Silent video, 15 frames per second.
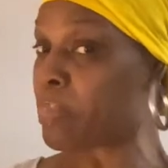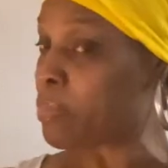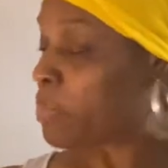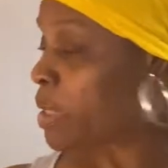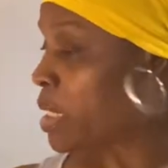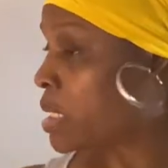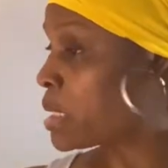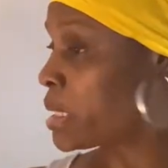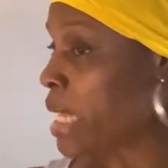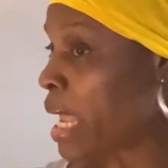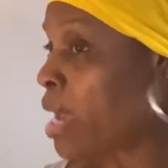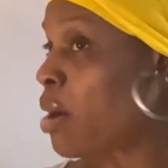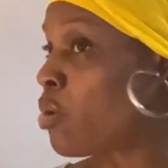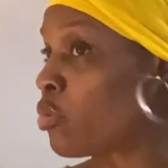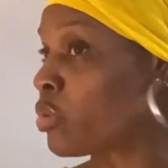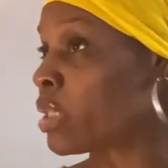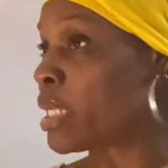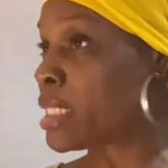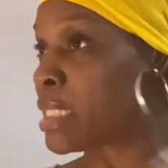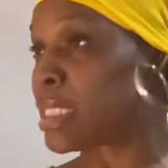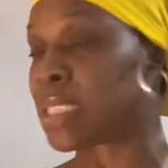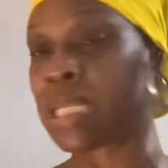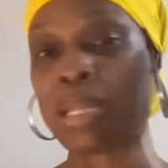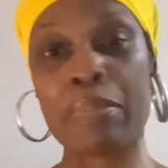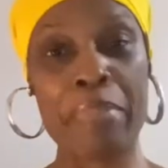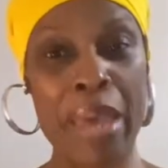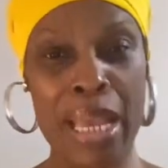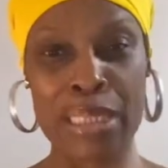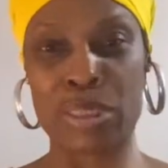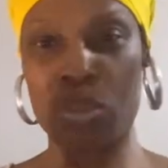Because now this is in the
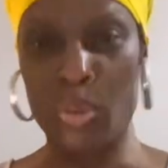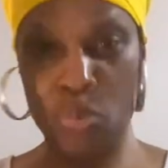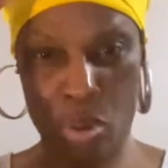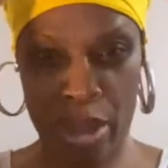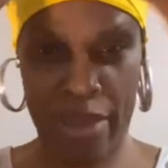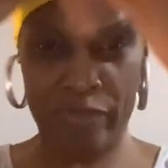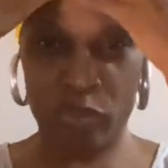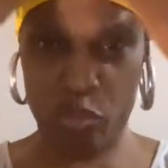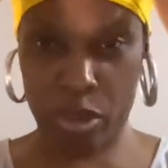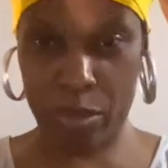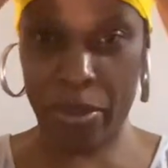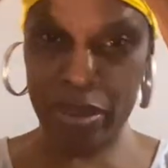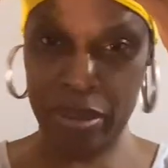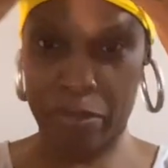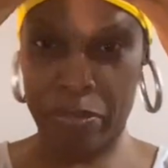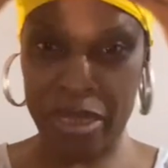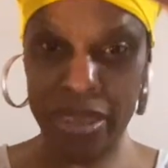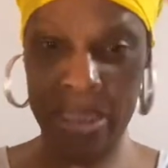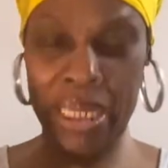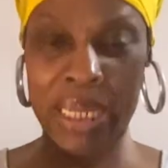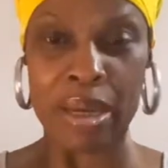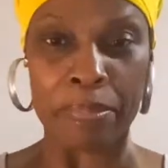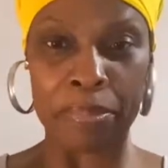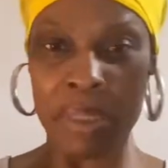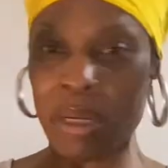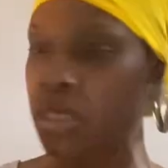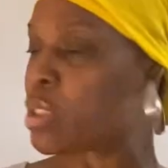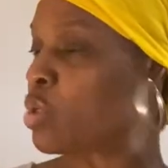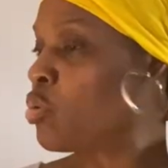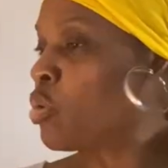back, so you won't have to worry about the big thing up there,
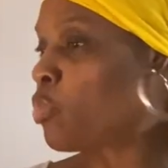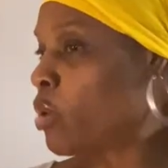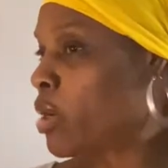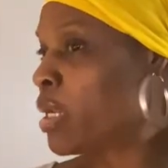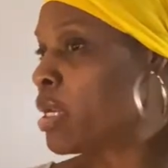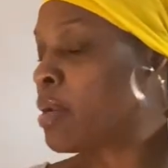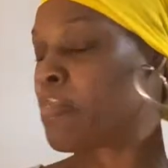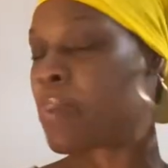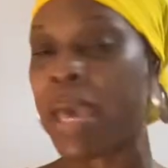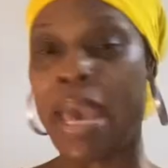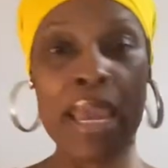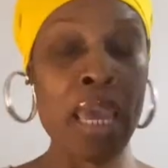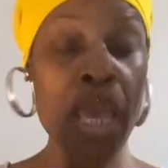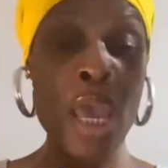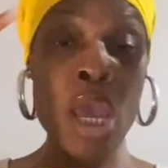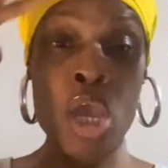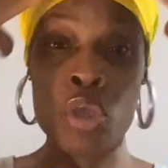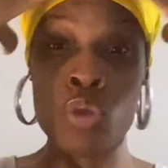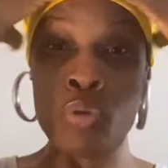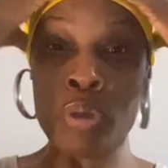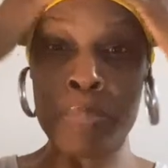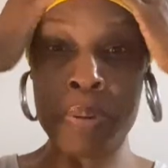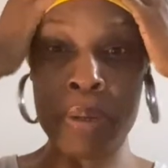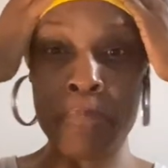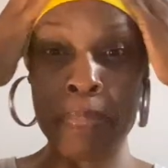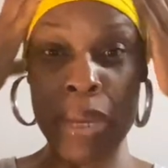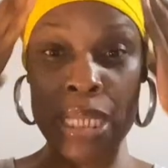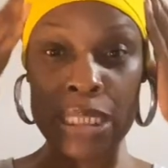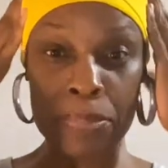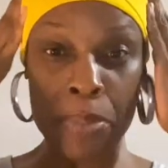so you can wear it in the back. You can put a
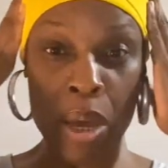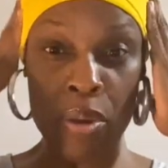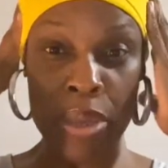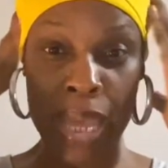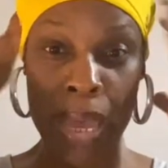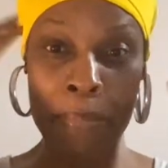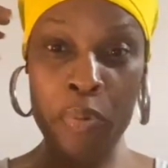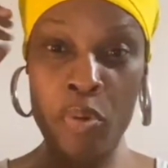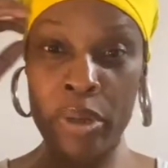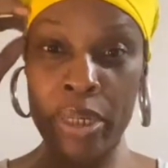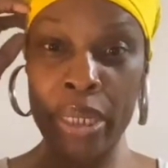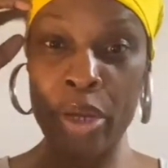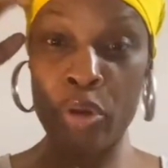baseball cap on here.